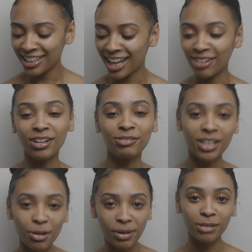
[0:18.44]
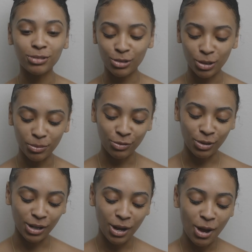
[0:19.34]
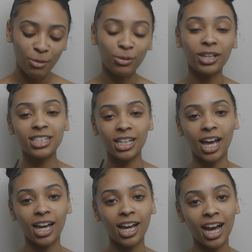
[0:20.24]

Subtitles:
I've never done a makeup tutorial before. Well, that's a lie.